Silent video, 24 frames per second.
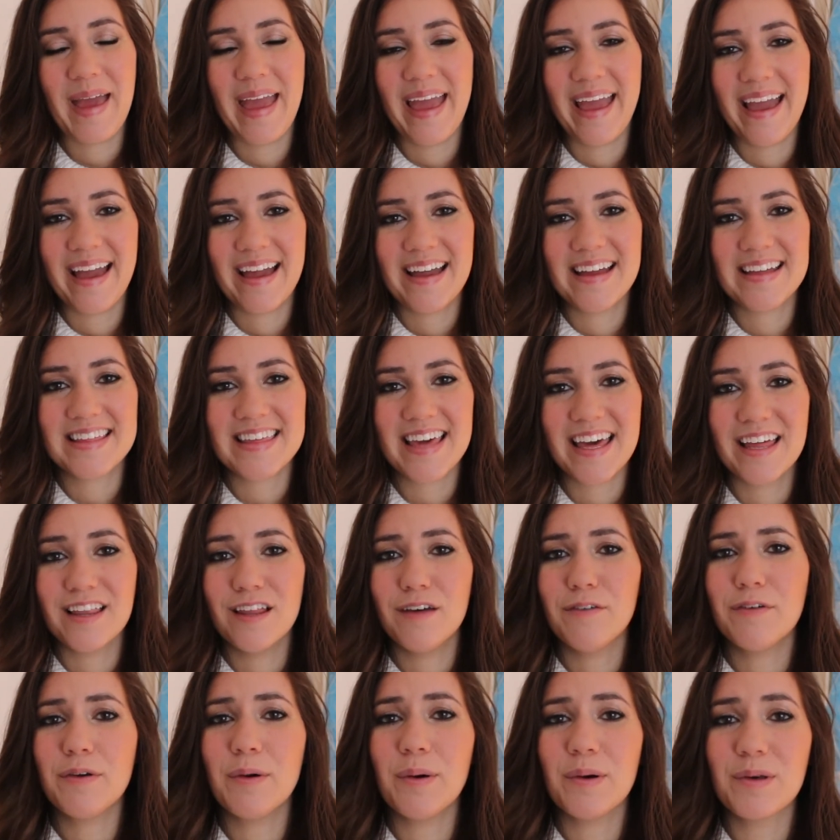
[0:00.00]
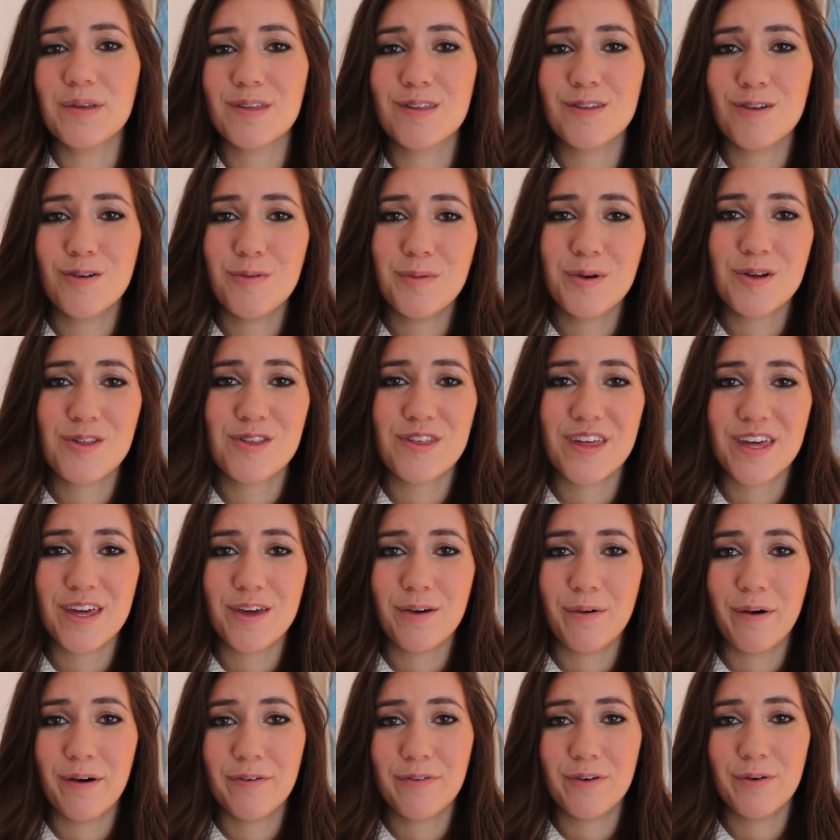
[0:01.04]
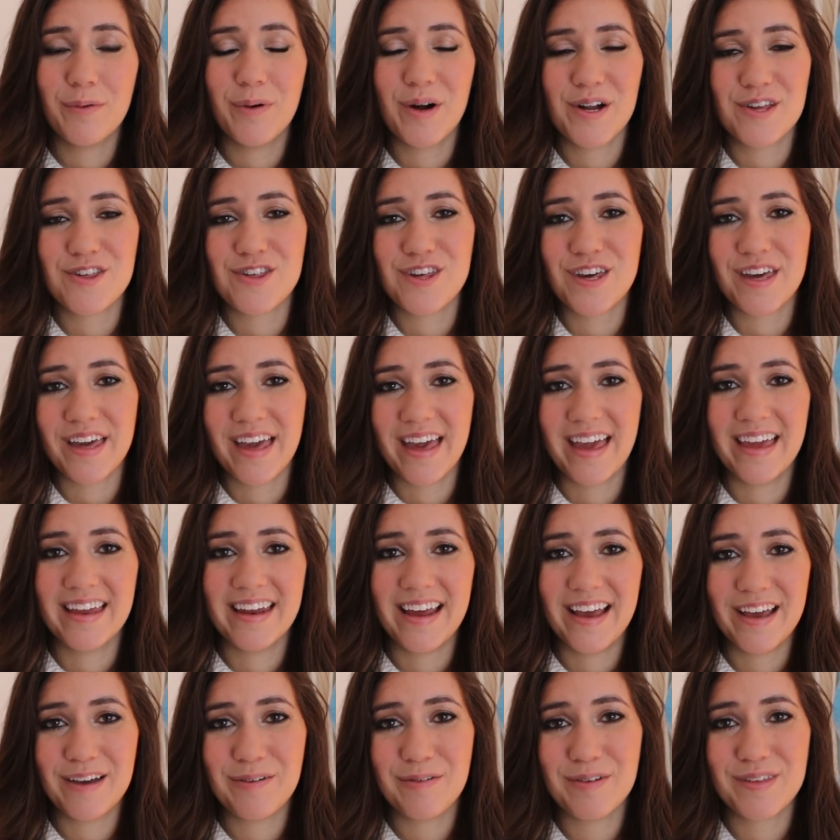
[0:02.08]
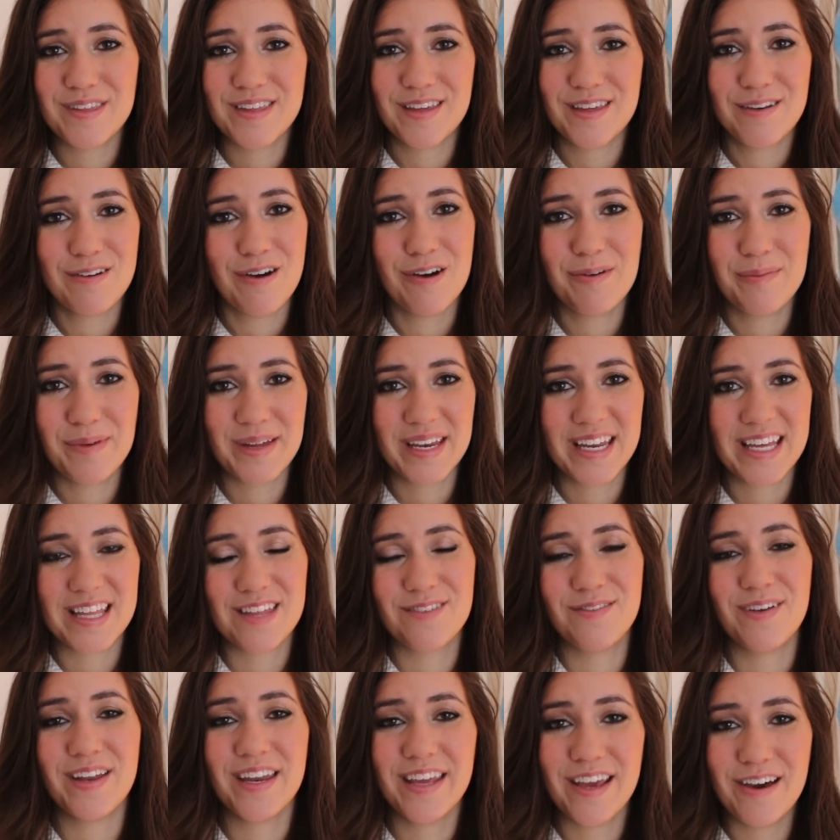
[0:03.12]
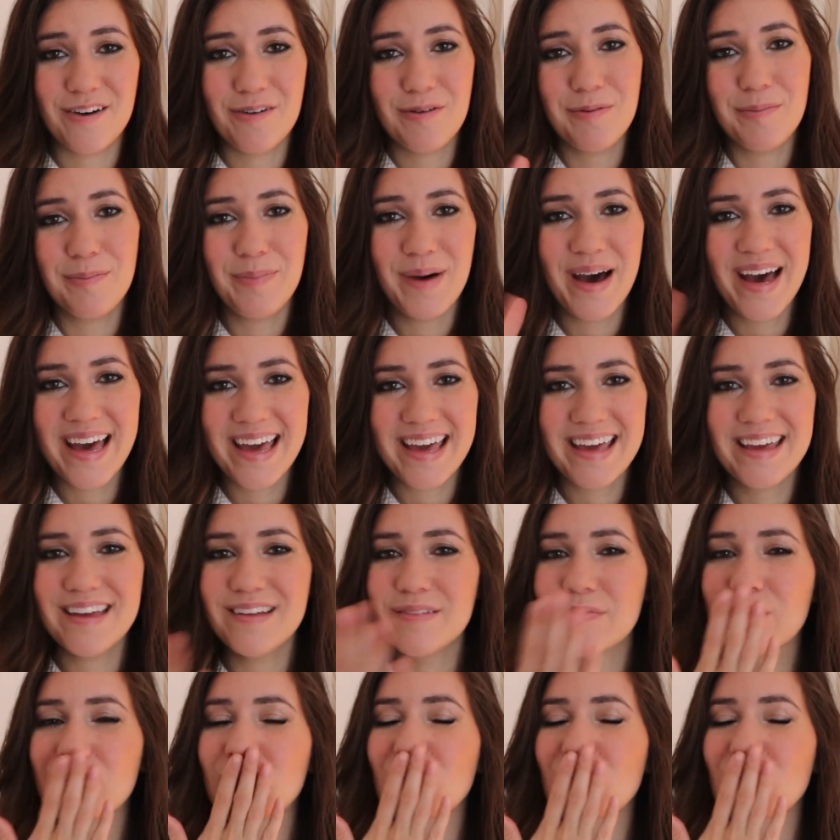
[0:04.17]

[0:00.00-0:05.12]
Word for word: and I love you all so much thank you all for watching and I will see you on my next video bye